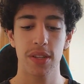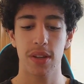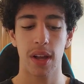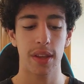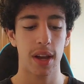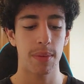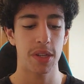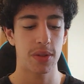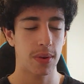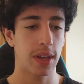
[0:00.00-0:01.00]
other companies
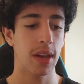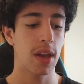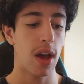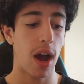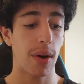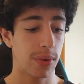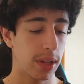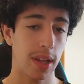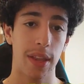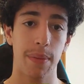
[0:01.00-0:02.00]
doing it. I
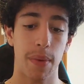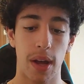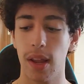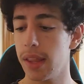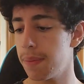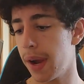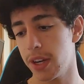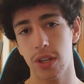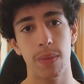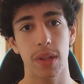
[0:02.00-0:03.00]
like the paint
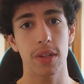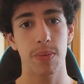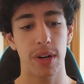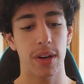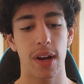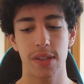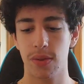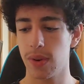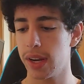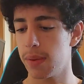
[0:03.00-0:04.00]
job. It looks pretty nice,
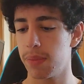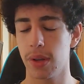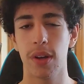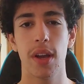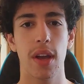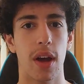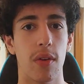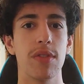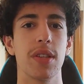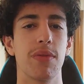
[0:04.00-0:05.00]
green and blue.
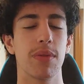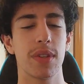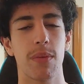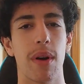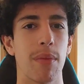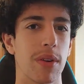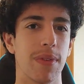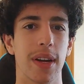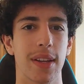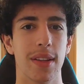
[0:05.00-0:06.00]
Obviously, from some of my
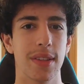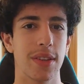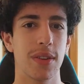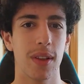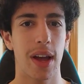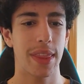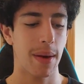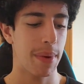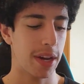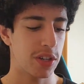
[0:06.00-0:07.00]
modified guns, I do like
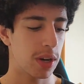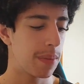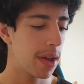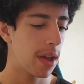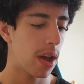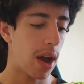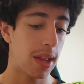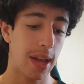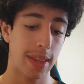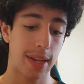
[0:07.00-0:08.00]
that paint job. I
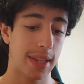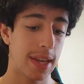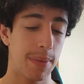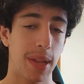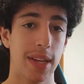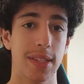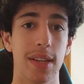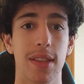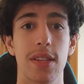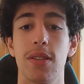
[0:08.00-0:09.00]
like the clear
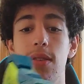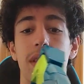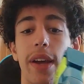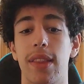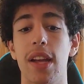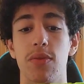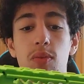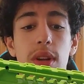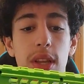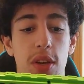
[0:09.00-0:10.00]
plastic. This is that's
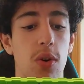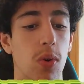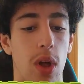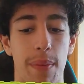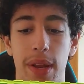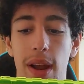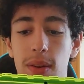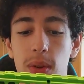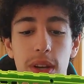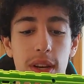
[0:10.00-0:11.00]
really cool. Like being able to
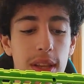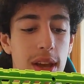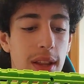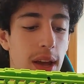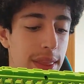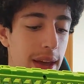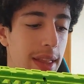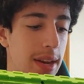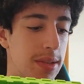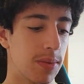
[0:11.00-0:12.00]
look into the gun like
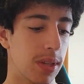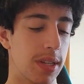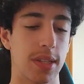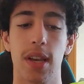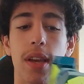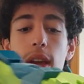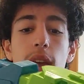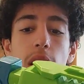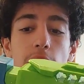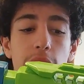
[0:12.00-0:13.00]
that is really sick.
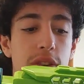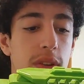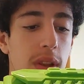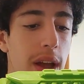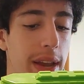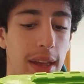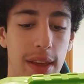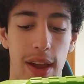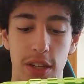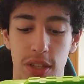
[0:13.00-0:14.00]
I do like how
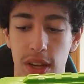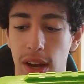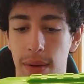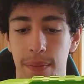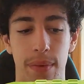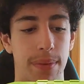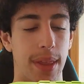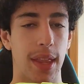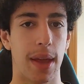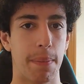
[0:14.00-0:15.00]
they actually
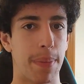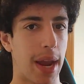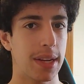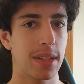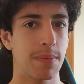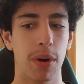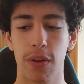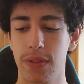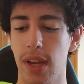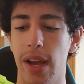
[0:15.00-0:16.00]
they painted
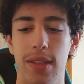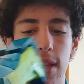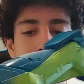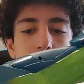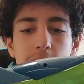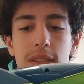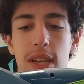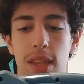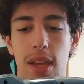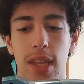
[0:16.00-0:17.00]
both sides. Like you can
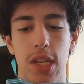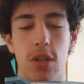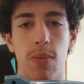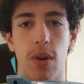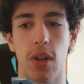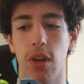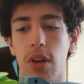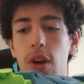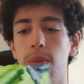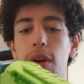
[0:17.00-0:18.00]
see the Elite 2.0
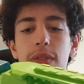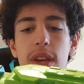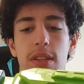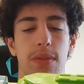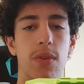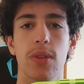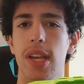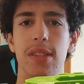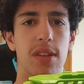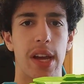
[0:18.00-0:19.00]
logo on both sides. Of course,
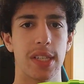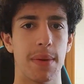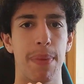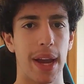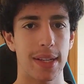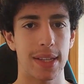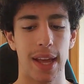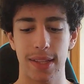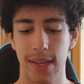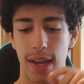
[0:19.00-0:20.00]
that's not actually painted.
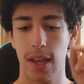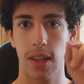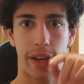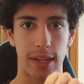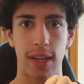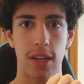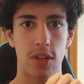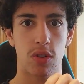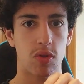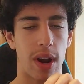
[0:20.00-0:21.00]
That's like
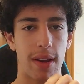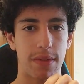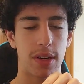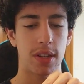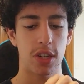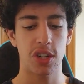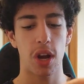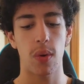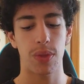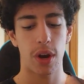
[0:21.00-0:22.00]
engraved into the
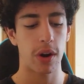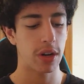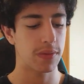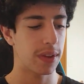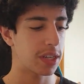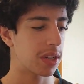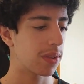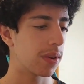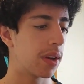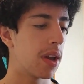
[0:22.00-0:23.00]
shell with the orange flashing
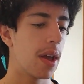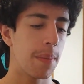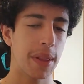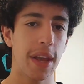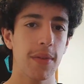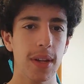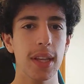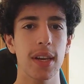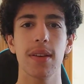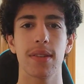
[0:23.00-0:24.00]
through. But they really didn't